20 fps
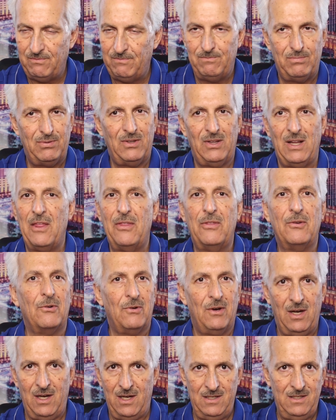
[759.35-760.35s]

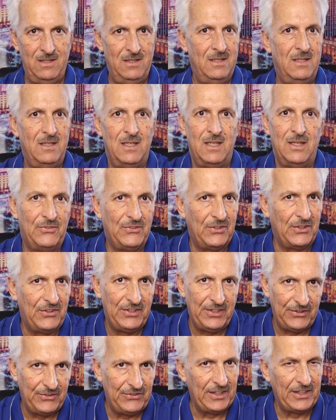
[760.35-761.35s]
plethora of
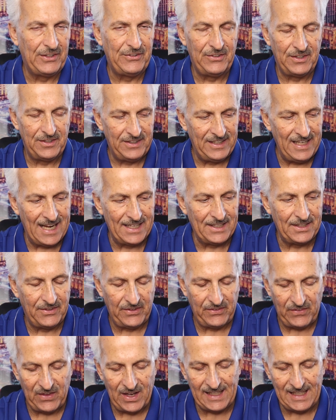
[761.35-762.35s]
statistics and data
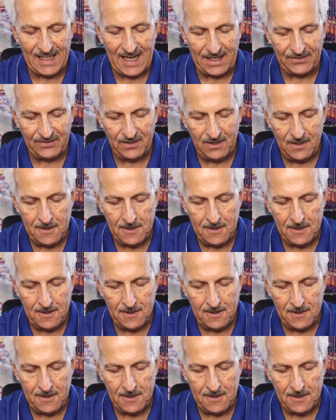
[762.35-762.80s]
that they get.